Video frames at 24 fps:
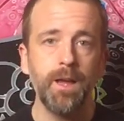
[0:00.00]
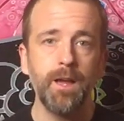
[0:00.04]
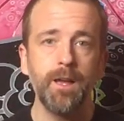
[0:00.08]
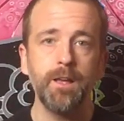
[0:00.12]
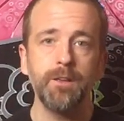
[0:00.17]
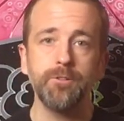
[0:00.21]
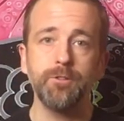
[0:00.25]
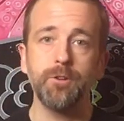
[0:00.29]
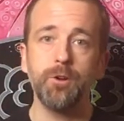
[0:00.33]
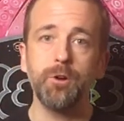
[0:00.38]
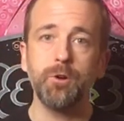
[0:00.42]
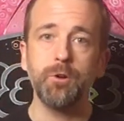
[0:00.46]

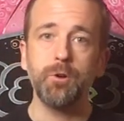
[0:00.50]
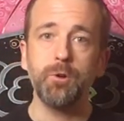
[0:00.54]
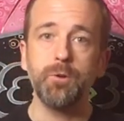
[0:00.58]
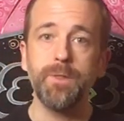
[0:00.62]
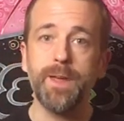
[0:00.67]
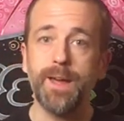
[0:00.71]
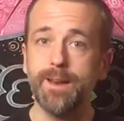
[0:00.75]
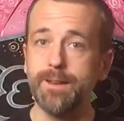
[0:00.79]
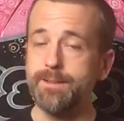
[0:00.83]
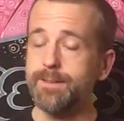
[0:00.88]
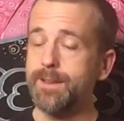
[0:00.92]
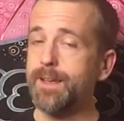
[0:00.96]
So
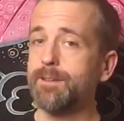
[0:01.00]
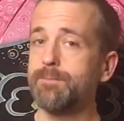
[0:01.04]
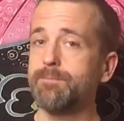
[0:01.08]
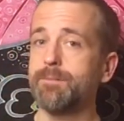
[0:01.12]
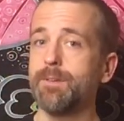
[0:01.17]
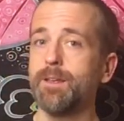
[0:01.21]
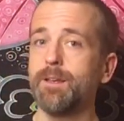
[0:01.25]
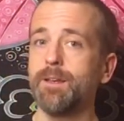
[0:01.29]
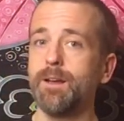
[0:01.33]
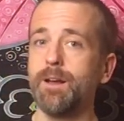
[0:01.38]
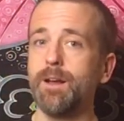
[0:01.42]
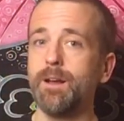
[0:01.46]
that is
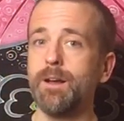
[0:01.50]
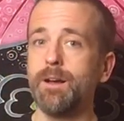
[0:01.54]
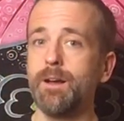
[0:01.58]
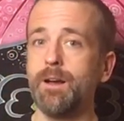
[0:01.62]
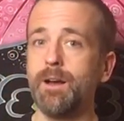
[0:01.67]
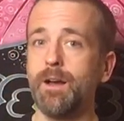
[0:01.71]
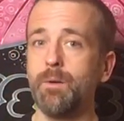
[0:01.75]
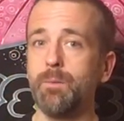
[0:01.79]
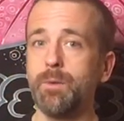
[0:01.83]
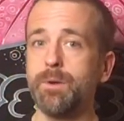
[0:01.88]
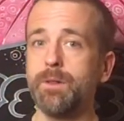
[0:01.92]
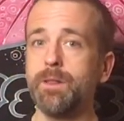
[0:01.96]
it.
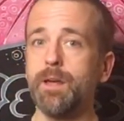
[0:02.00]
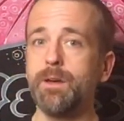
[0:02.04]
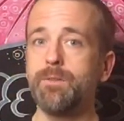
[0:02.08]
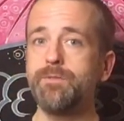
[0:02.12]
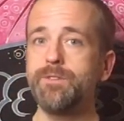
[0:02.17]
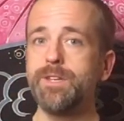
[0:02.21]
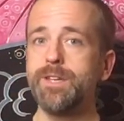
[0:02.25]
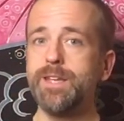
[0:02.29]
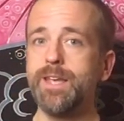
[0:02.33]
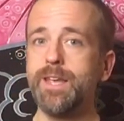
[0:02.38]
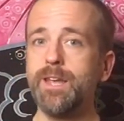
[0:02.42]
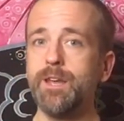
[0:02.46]
I would love
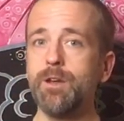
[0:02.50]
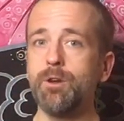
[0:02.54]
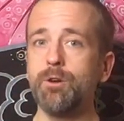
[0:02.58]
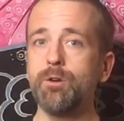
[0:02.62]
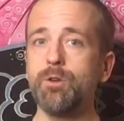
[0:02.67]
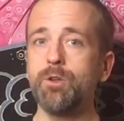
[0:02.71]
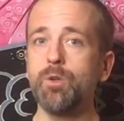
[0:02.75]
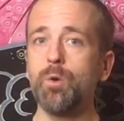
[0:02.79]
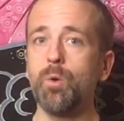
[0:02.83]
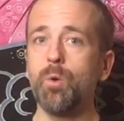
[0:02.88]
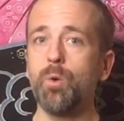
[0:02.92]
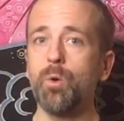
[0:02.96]
to hear
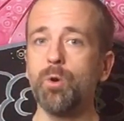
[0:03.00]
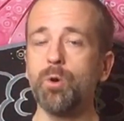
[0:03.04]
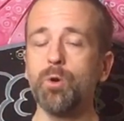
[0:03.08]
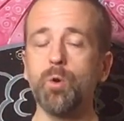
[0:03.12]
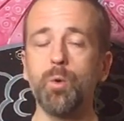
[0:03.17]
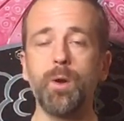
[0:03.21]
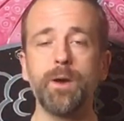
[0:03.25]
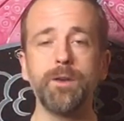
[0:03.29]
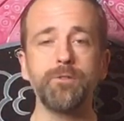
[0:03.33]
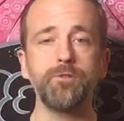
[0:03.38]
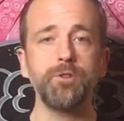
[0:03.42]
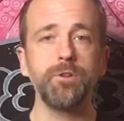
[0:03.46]
your
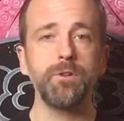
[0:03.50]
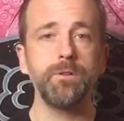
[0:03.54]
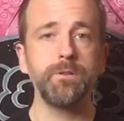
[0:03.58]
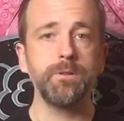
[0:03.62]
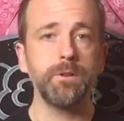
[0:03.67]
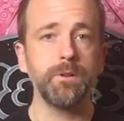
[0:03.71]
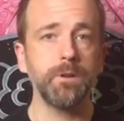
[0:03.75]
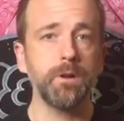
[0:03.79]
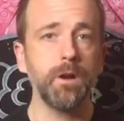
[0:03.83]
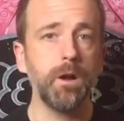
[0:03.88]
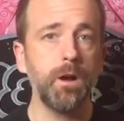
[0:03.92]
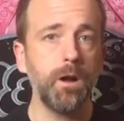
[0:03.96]
questions
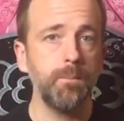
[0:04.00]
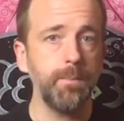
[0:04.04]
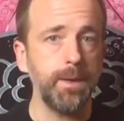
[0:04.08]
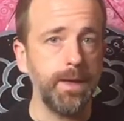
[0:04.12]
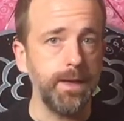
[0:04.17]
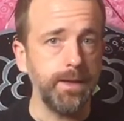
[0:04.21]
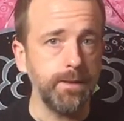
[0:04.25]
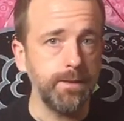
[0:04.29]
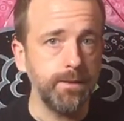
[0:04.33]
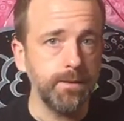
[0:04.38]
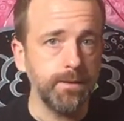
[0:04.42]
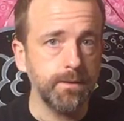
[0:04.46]
and
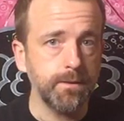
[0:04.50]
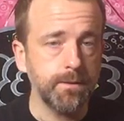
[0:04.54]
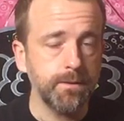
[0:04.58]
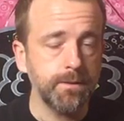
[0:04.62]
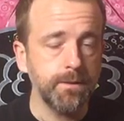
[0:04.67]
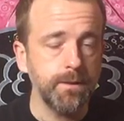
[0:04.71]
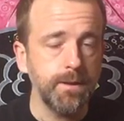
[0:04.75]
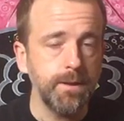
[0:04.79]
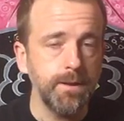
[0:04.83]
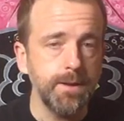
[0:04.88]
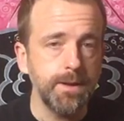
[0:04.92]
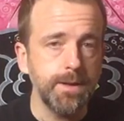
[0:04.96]
comments.
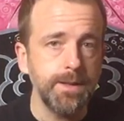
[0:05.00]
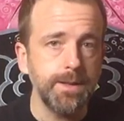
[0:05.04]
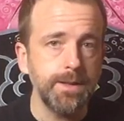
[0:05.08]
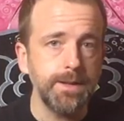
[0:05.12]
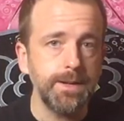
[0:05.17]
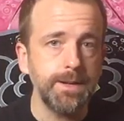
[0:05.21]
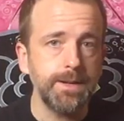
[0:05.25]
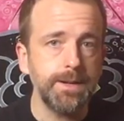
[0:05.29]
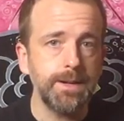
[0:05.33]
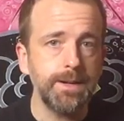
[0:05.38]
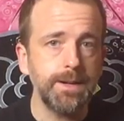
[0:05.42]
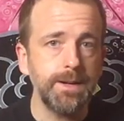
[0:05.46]

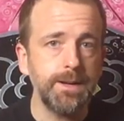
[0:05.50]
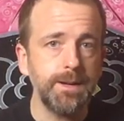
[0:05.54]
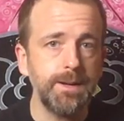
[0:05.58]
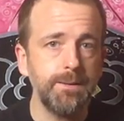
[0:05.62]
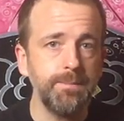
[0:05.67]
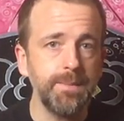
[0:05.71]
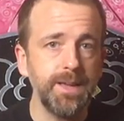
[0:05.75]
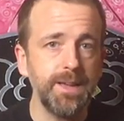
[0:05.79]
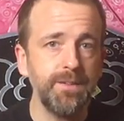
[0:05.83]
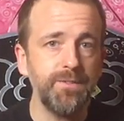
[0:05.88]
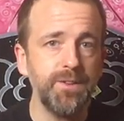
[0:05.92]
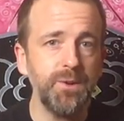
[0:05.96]

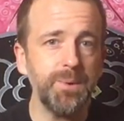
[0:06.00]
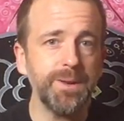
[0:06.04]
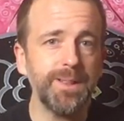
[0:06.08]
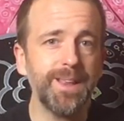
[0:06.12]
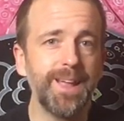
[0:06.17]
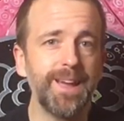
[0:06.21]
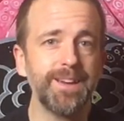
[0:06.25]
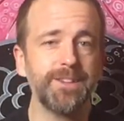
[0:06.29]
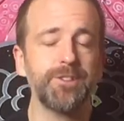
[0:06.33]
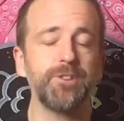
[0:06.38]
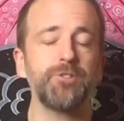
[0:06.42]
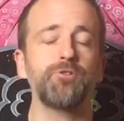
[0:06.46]
If you would
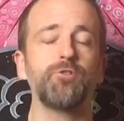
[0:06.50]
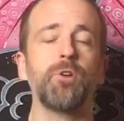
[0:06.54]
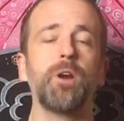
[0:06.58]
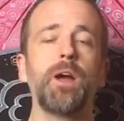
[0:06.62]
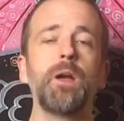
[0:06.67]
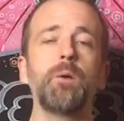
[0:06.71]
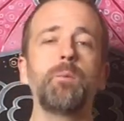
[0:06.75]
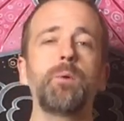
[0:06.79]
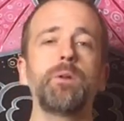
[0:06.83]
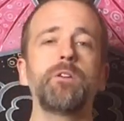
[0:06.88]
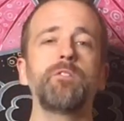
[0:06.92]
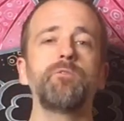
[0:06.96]
like to try
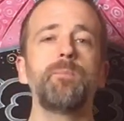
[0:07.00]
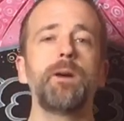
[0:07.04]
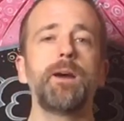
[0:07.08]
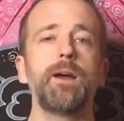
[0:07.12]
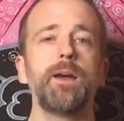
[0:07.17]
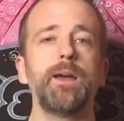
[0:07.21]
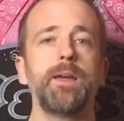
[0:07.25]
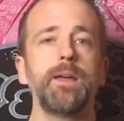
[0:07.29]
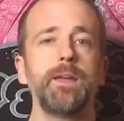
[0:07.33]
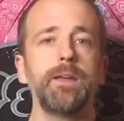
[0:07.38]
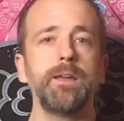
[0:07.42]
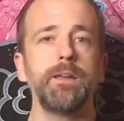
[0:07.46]
one of
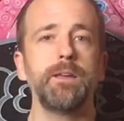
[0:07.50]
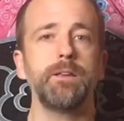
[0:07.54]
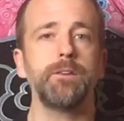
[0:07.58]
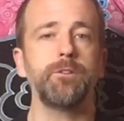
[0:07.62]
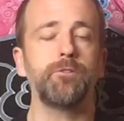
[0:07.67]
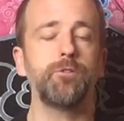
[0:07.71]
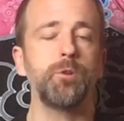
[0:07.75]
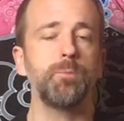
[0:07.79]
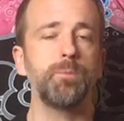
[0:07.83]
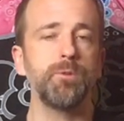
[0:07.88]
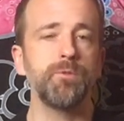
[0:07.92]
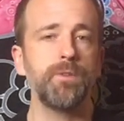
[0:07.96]
my
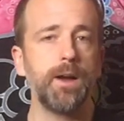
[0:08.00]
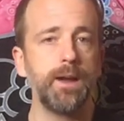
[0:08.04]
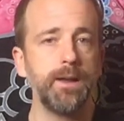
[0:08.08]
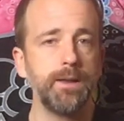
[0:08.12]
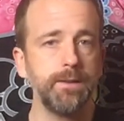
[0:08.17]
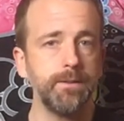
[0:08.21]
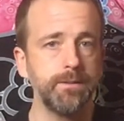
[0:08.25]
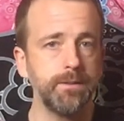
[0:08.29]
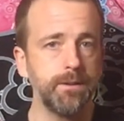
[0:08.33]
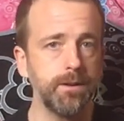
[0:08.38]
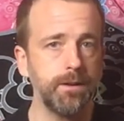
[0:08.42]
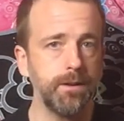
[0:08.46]

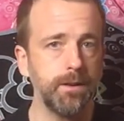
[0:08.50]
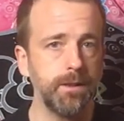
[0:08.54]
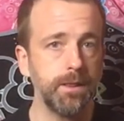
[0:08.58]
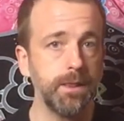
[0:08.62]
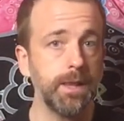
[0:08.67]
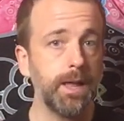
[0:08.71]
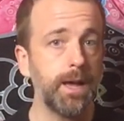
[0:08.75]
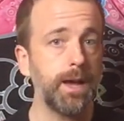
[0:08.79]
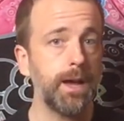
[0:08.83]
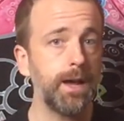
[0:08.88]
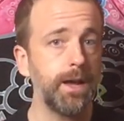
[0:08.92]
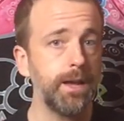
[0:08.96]
supervised
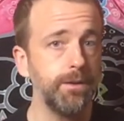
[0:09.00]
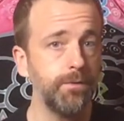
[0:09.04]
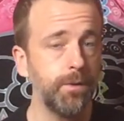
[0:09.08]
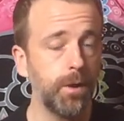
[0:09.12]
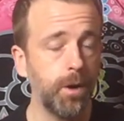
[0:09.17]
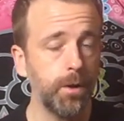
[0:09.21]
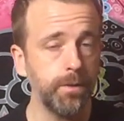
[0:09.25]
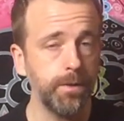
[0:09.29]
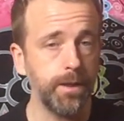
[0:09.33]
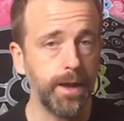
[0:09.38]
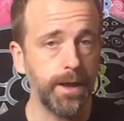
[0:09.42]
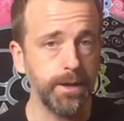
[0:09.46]
live
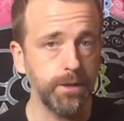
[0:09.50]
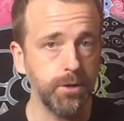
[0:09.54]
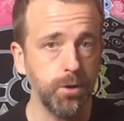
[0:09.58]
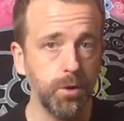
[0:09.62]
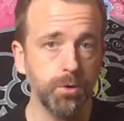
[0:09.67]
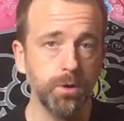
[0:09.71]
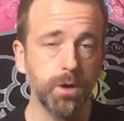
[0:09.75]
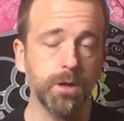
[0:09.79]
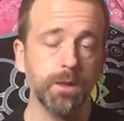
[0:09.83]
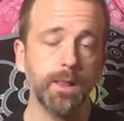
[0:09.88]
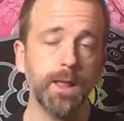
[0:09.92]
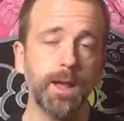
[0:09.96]
online
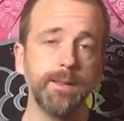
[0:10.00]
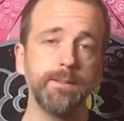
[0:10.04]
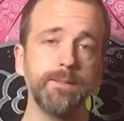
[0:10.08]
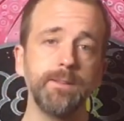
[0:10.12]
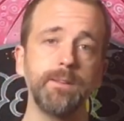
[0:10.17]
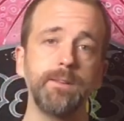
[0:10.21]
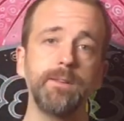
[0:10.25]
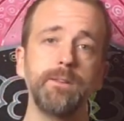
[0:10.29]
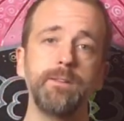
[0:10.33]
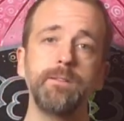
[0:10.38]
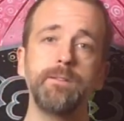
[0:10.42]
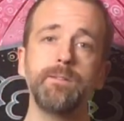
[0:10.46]
yoga
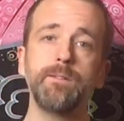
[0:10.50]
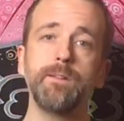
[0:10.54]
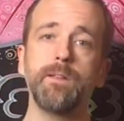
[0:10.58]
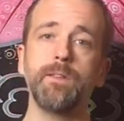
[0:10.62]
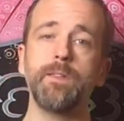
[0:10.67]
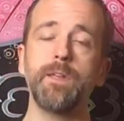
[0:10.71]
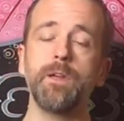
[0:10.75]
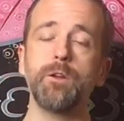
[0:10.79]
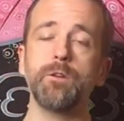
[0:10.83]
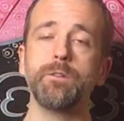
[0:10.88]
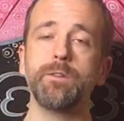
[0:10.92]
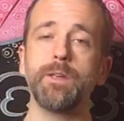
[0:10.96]
classes,
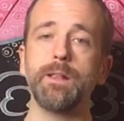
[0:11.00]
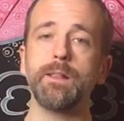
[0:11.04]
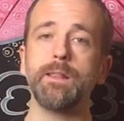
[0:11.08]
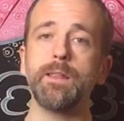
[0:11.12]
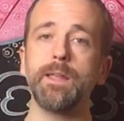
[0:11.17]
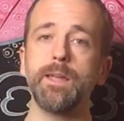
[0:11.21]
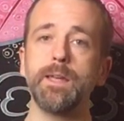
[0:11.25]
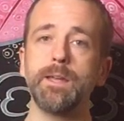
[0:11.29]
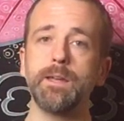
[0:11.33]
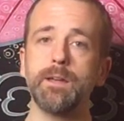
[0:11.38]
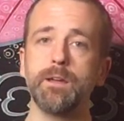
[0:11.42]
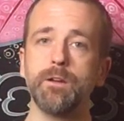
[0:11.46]
there's a
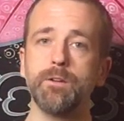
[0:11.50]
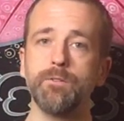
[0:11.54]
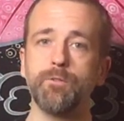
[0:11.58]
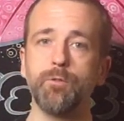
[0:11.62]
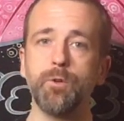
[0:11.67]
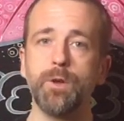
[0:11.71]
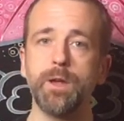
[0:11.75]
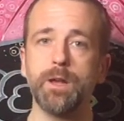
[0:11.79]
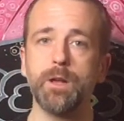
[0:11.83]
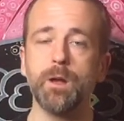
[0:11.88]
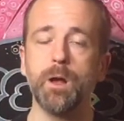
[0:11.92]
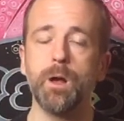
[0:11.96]
link for
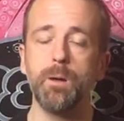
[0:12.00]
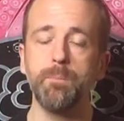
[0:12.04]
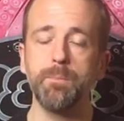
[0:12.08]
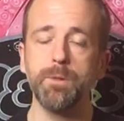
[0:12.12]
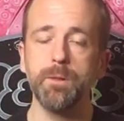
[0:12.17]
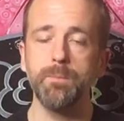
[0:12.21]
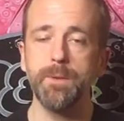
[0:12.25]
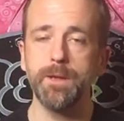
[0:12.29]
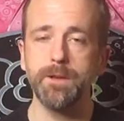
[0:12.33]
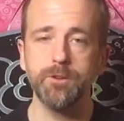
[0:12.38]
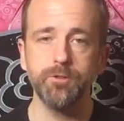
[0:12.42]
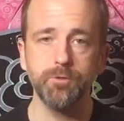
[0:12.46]
a
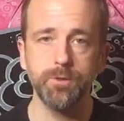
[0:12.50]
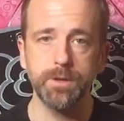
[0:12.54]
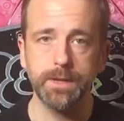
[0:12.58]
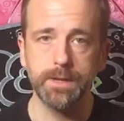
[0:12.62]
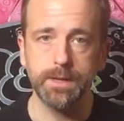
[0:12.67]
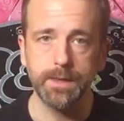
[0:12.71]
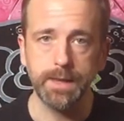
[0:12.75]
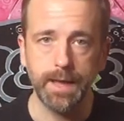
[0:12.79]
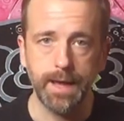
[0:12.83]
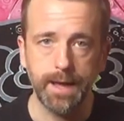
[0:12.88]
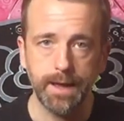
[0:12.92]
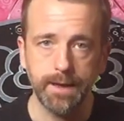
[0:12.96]
complimentary
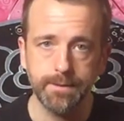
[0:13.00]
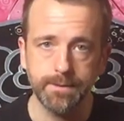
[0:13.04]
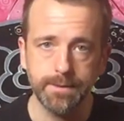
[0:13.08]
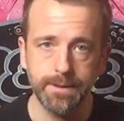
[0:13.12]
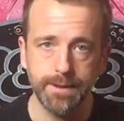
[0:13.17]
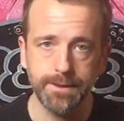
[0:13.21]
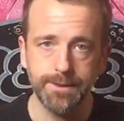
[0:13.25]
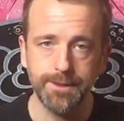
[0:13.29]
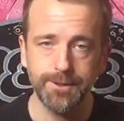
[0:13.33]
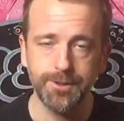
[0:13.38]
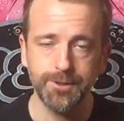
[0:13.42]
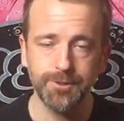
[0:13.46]
class
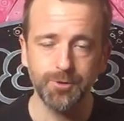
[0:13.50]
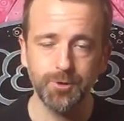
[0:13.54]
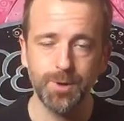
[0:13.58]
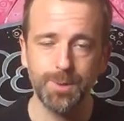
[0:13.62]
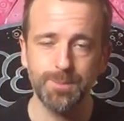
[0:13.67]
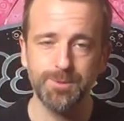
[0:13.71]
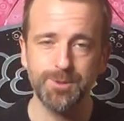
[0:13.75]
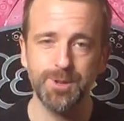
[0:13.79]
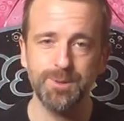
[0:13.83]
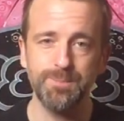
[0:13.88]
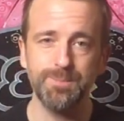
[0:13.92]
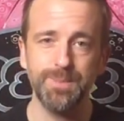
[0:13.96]
in the
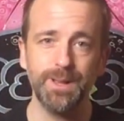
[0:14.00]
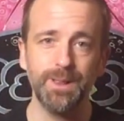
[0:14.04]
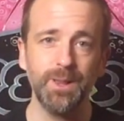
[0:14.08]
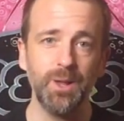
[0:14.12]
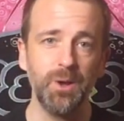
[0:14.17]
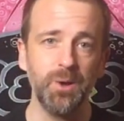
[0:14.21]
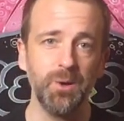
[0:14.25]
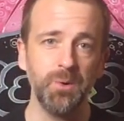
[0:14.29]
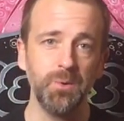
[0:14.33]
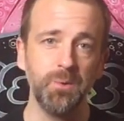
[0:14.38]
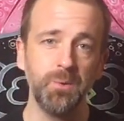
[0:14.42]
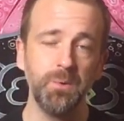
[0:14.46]
description
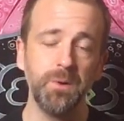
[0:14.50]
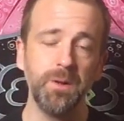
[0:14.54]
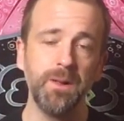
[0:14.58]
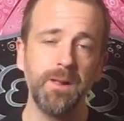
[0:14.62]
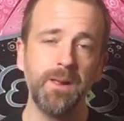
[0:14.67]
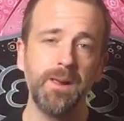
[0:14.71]
below.